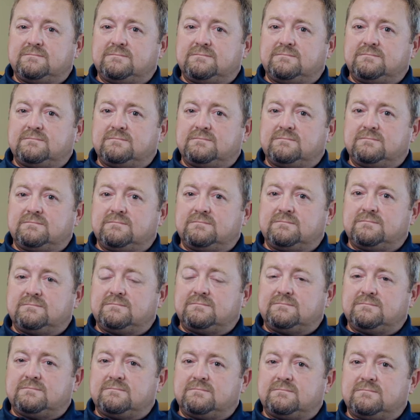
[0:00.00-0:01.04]

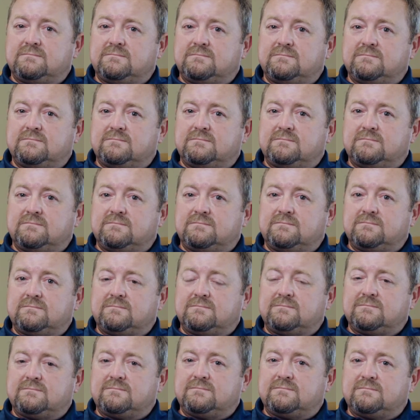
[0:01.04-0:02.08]

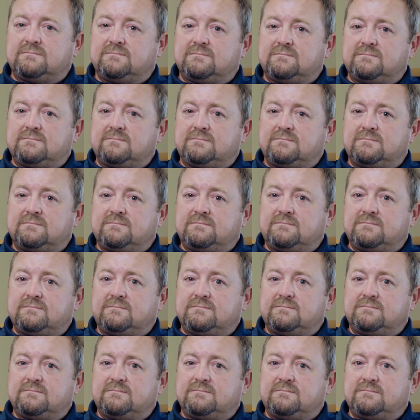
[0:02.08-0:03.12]

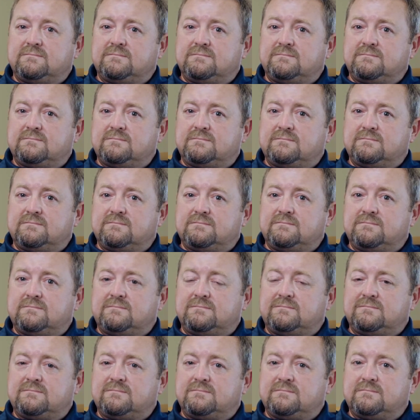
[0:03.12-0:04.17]

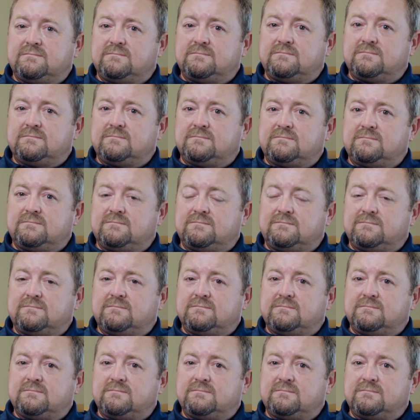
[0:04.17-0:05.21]

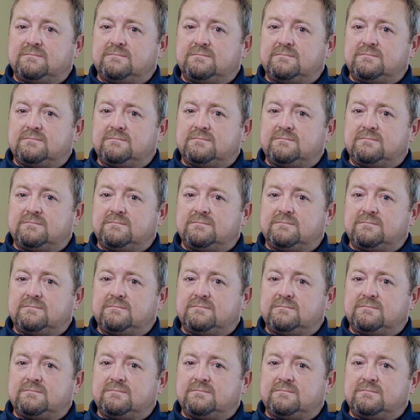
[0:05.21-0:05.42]
The person shown says nothing.